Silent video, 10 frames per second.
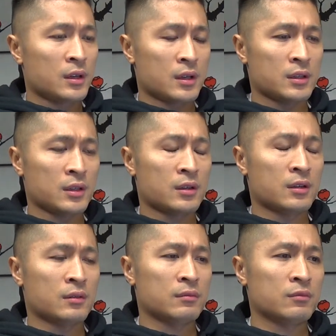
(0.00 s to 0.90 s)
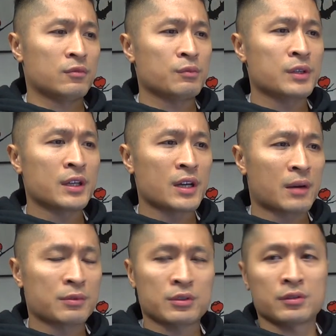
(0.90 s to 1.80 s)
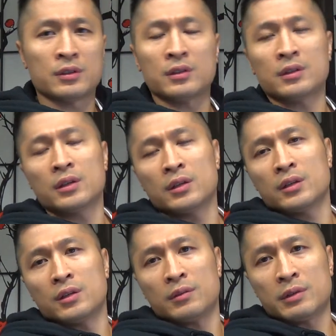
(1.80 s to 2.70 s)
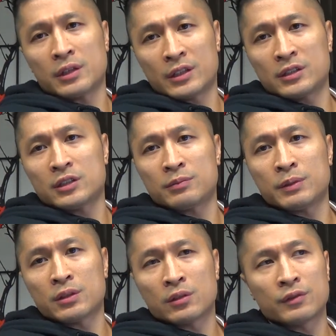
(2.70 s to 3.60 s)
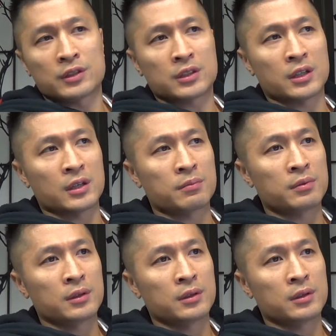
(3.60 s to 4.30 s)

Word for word: and then um, when we get an opportunity, it'd be nice to speak over Skype.